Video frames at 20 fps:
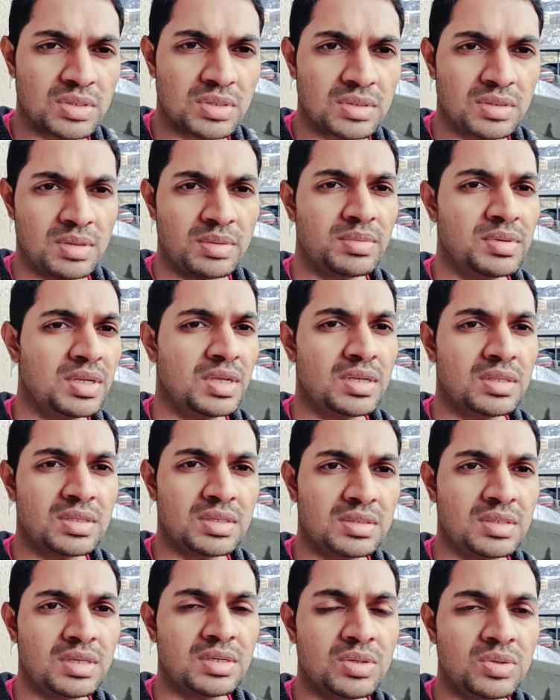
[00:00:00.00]
mean,
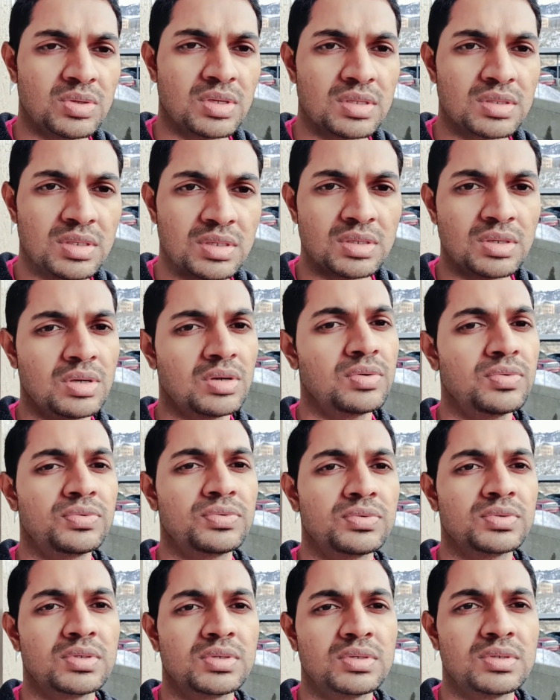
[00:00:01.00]
anything that you can think of,
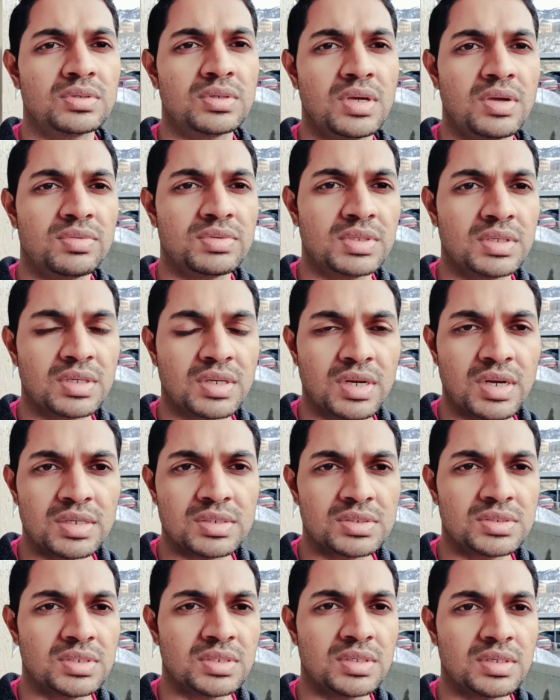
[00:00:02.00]
everything
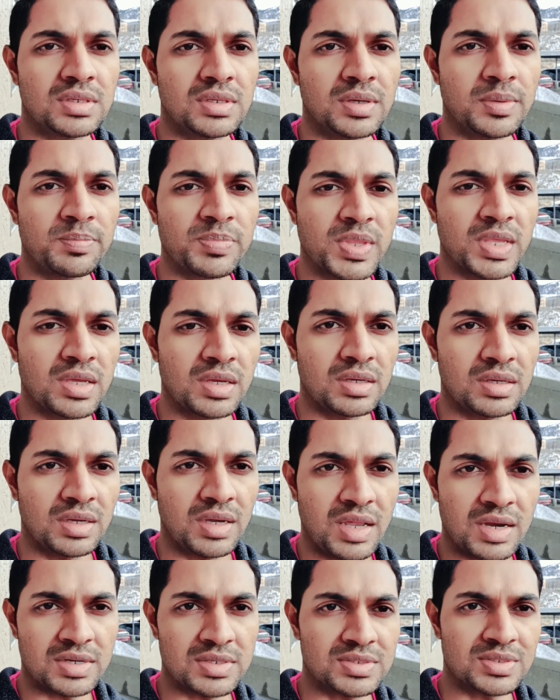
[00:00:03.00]
runs in
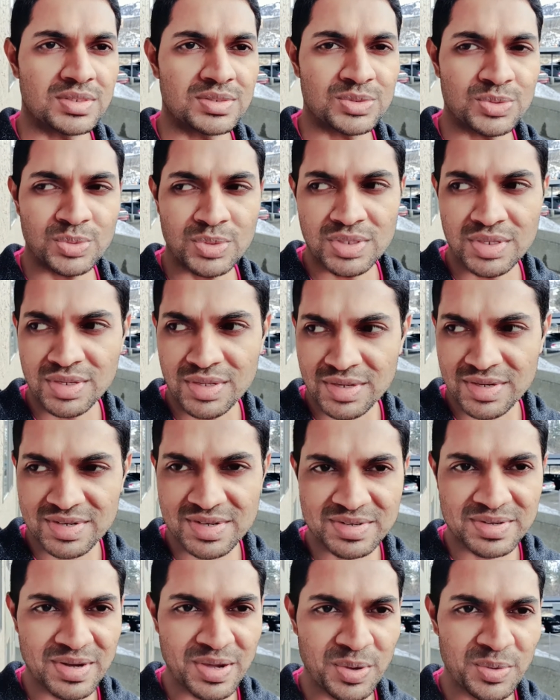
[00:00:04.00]
electricity. So here
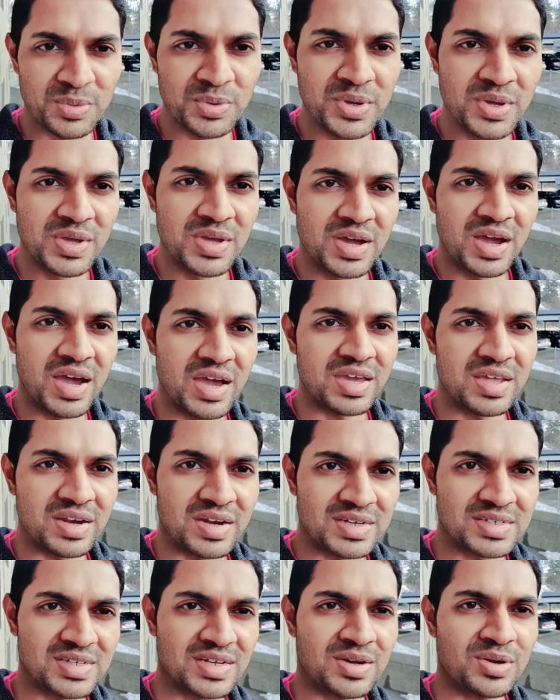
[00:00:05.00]
now, I
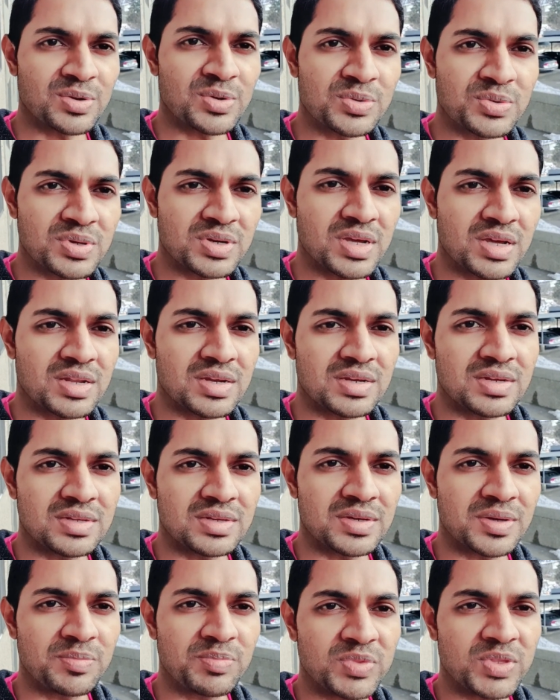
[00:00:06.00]
run around and
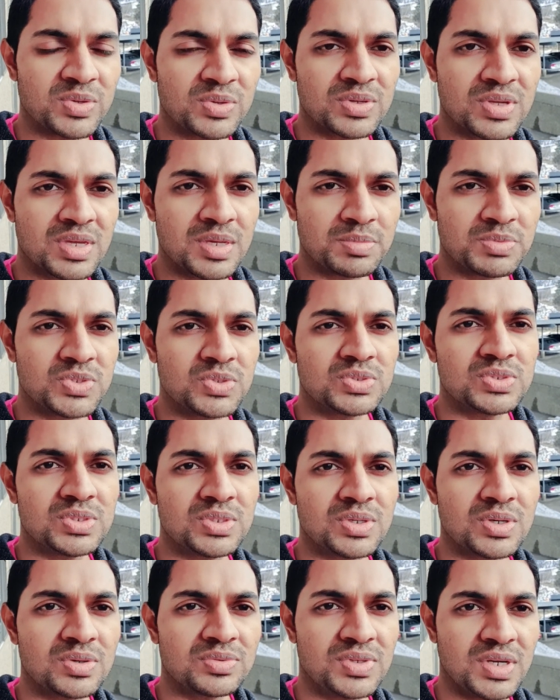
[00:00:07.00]
keep
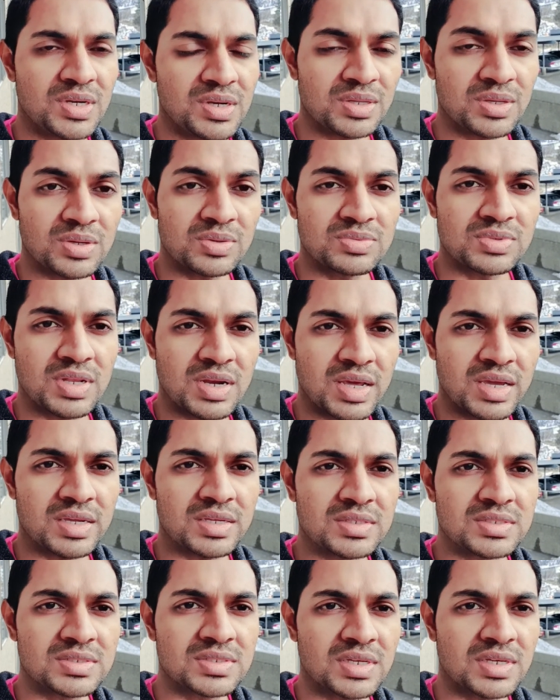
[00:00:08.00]
switching off, turning off the
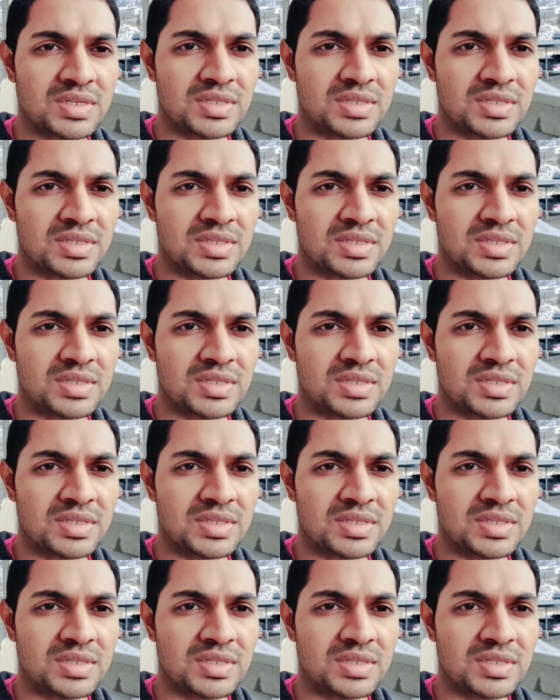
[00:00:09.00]
lights, and